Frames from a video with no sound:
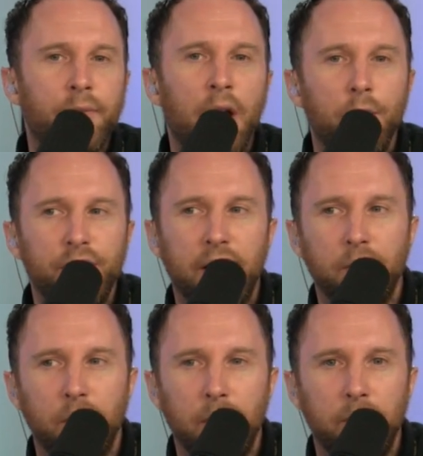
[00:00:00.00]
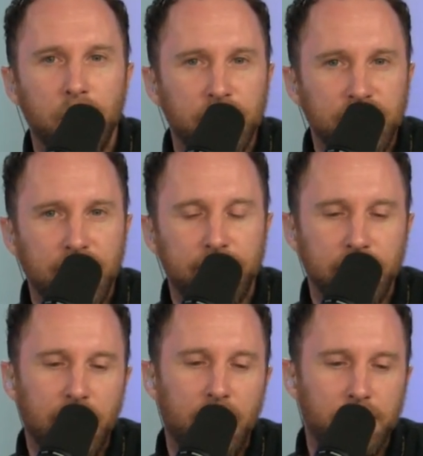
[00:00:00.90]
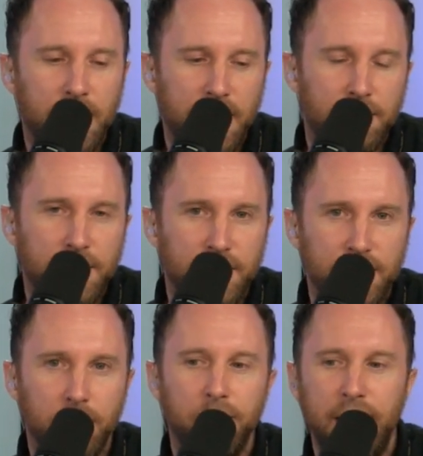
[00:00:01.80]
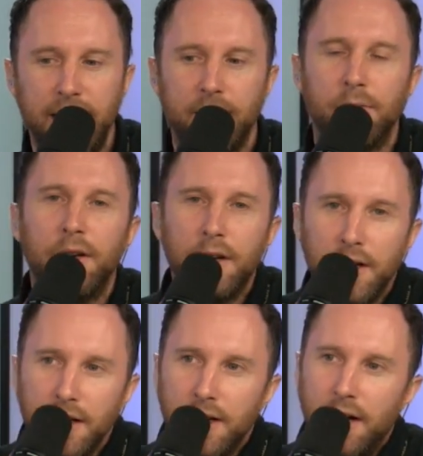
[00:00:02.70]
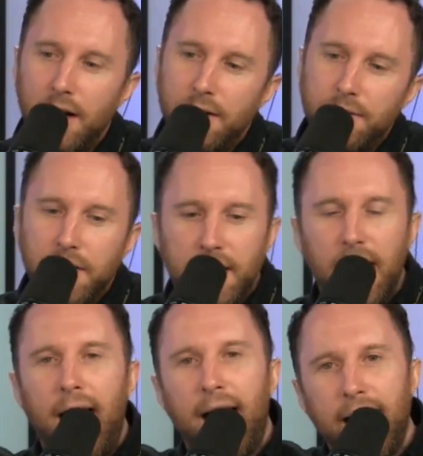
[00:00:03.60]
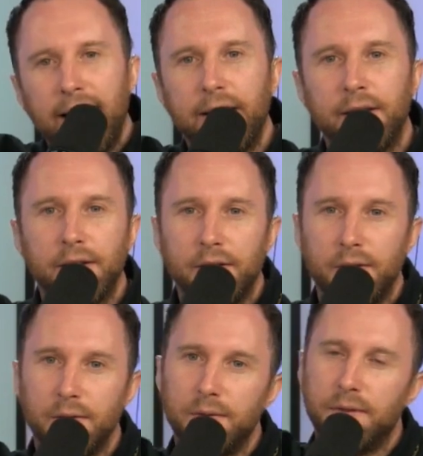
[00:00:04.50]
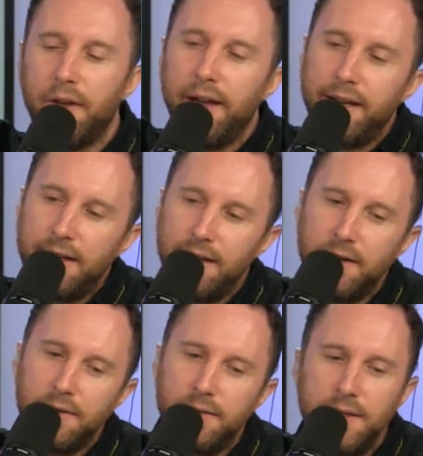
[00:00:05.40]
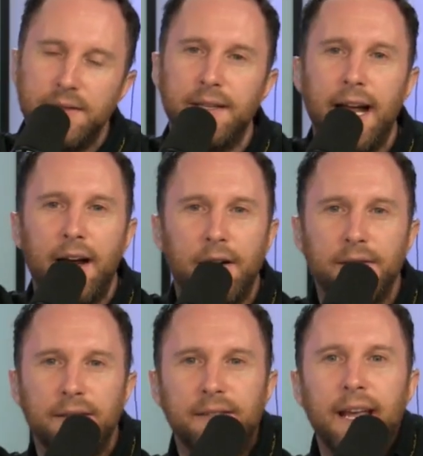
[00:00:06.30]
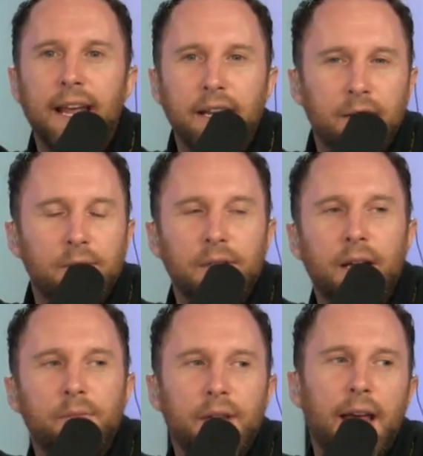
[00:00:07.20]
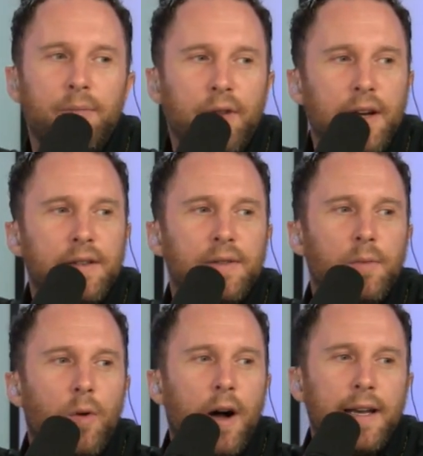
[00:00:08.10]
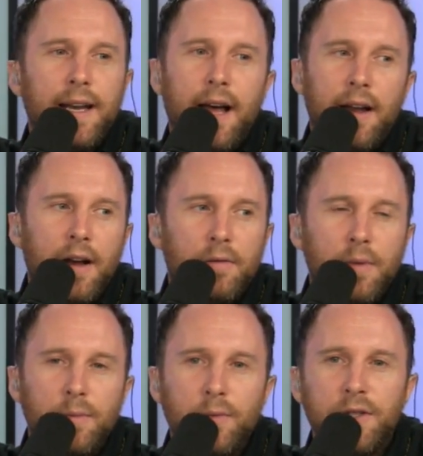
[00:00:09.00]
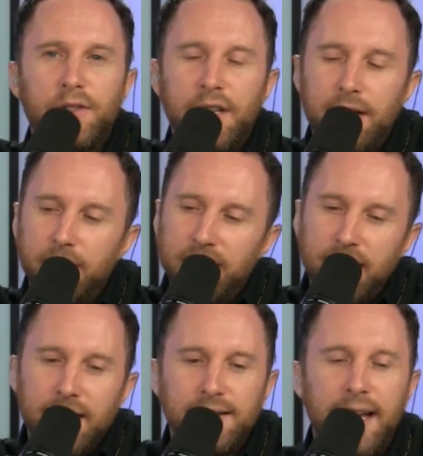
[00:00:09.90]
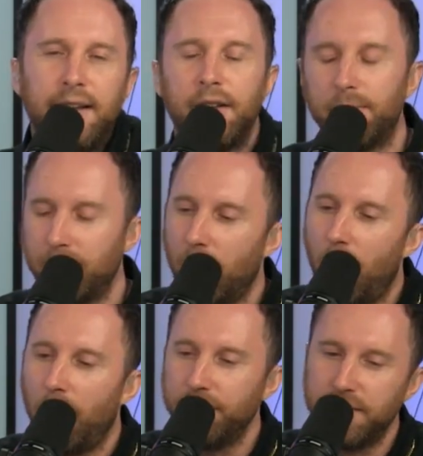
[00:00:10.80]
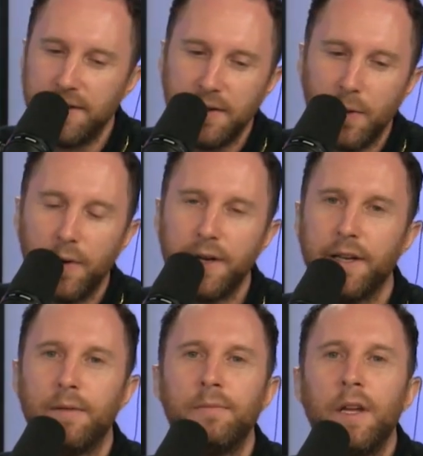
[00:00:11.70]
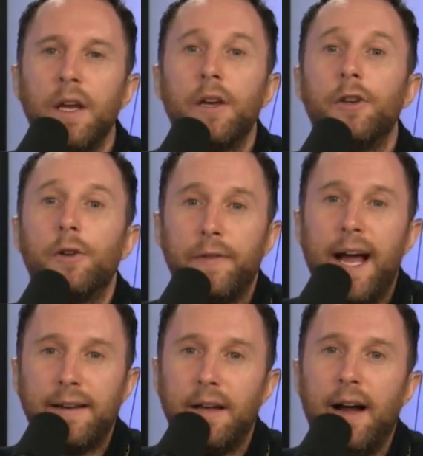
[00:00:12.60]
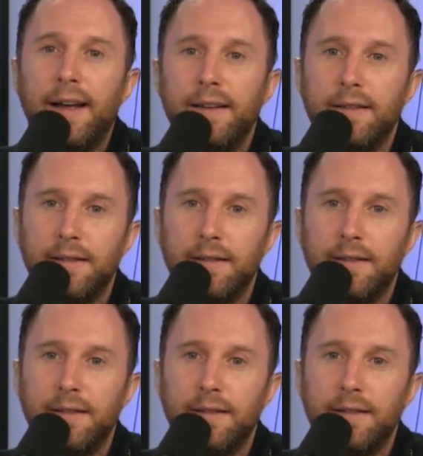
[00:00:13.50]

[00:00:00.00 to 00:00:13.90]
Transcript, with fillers: I wish I could remember. It's definitely not me, but there's the meme of the guy who's like, you know, he's there at the stadium and the NBA players are walking out. I don't remember which team. And he's got his hand up and they're all just ignoring him. You're that guy.